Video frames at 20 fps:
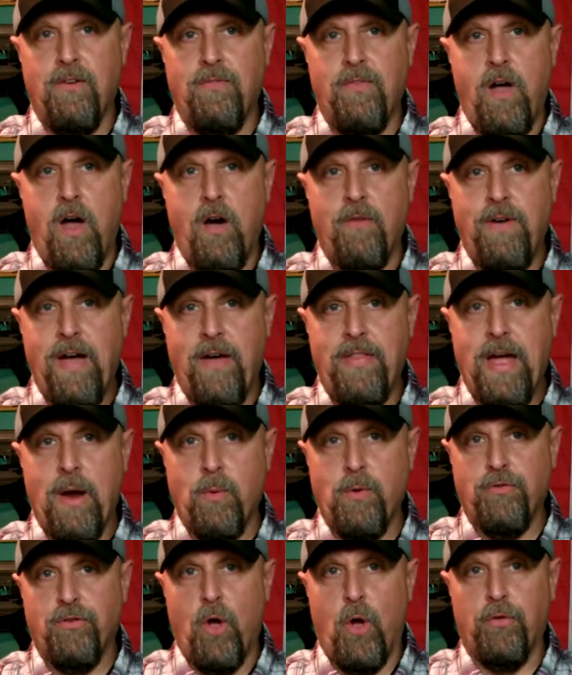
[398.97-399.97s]
of, of how that
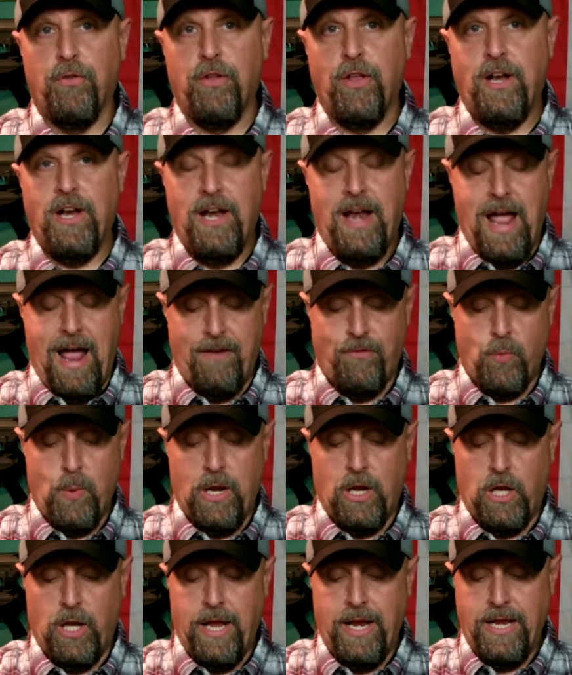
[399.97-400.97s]
resulted and after we
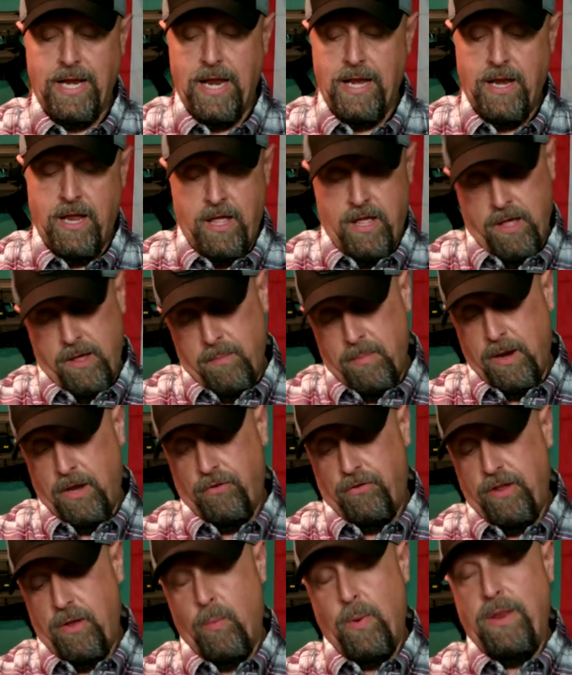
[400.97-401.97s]
cleaned it
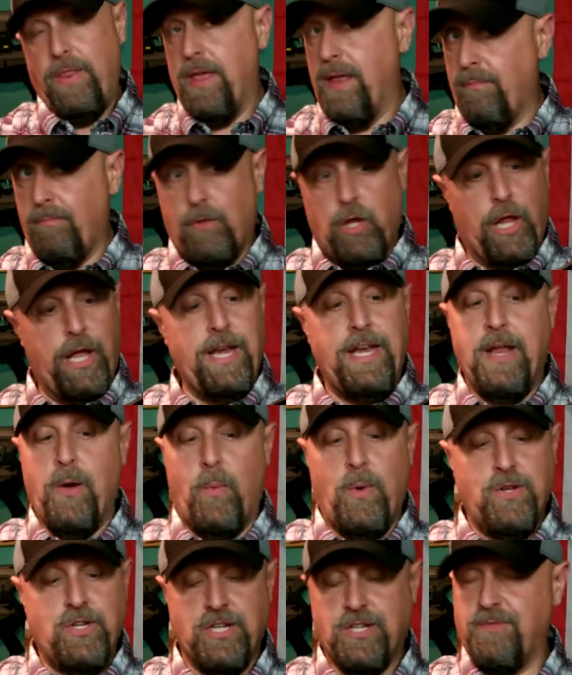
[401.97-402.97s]
because then we then cleaned it
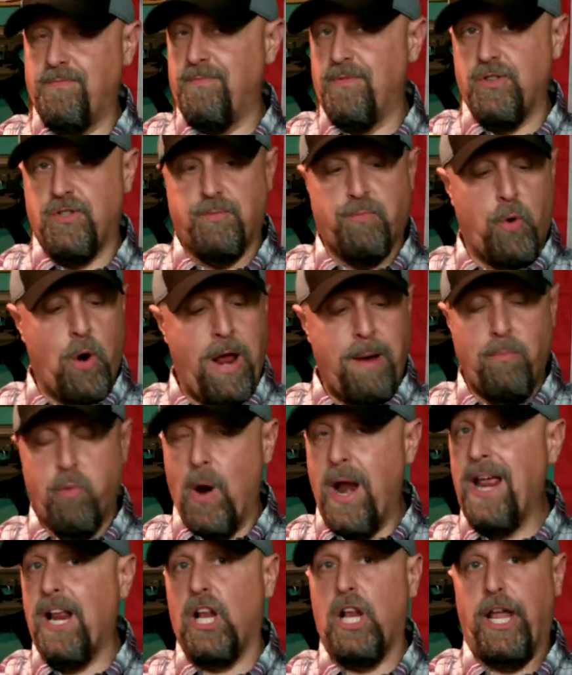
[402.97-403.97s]
with just spray
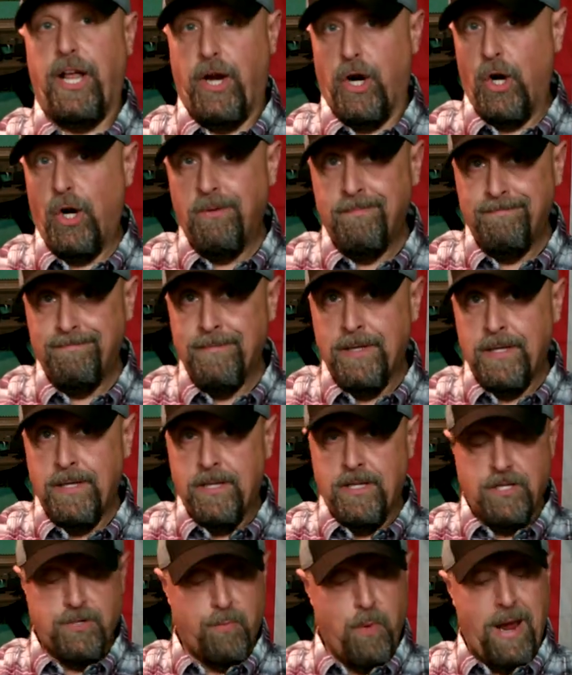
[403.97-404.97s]
brake cleaner
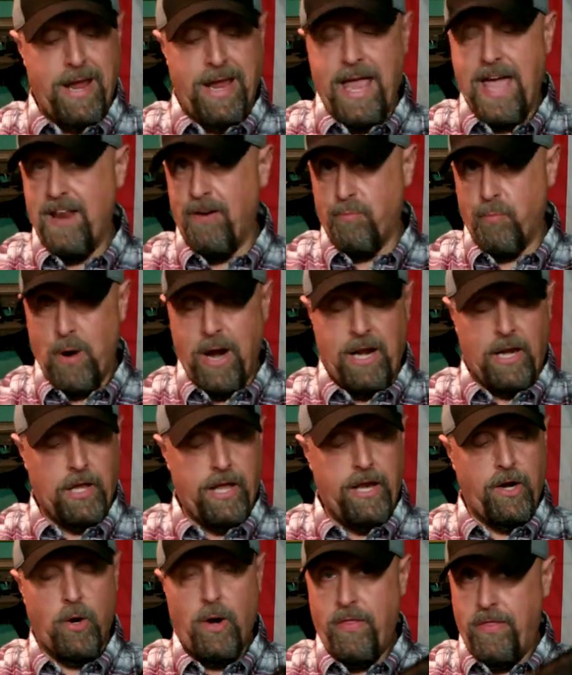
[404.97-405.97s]
spray can of brake
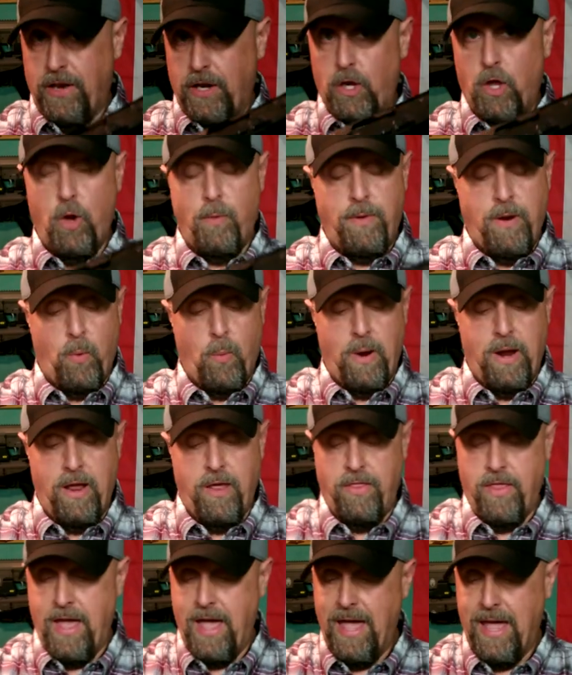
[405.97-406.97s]
cleaner and then lubed it
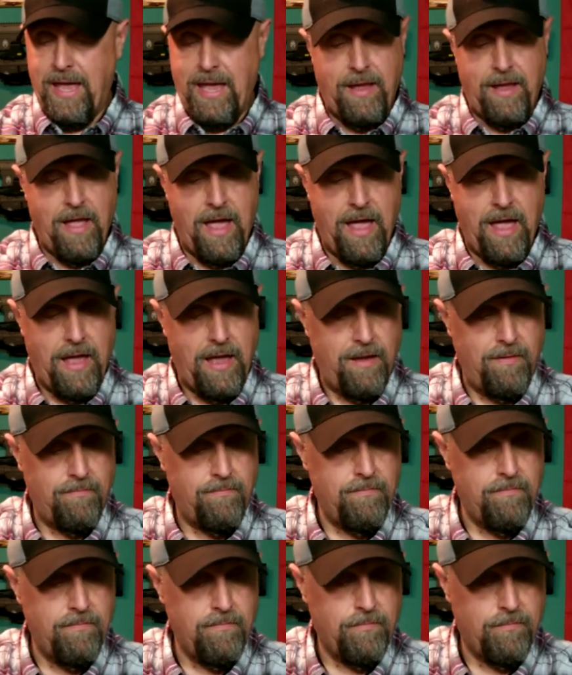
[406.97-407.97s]
with a, a
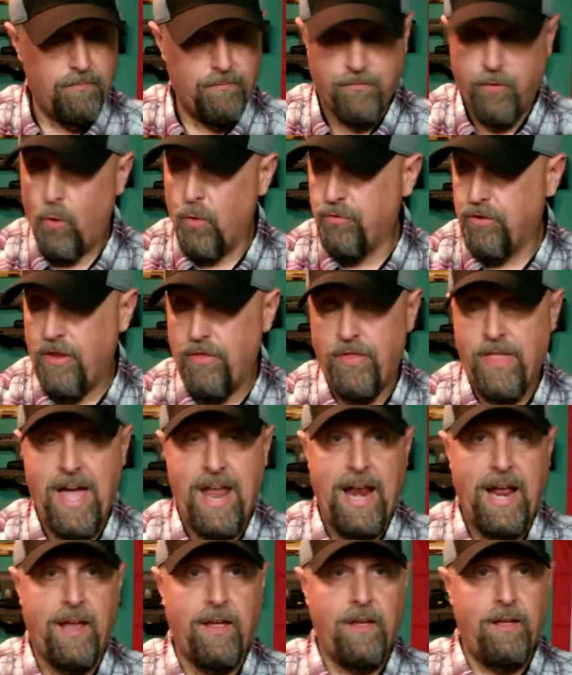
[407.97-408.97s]
full
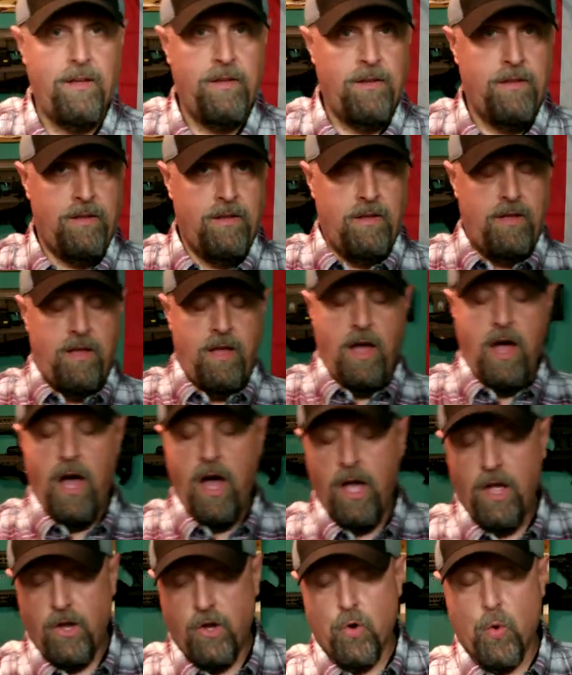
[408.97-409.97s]
synthetic
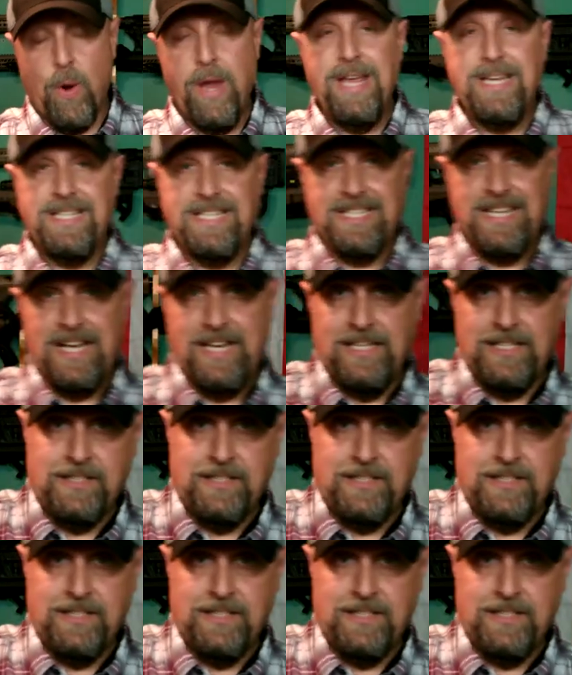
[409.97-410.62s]
uh, grease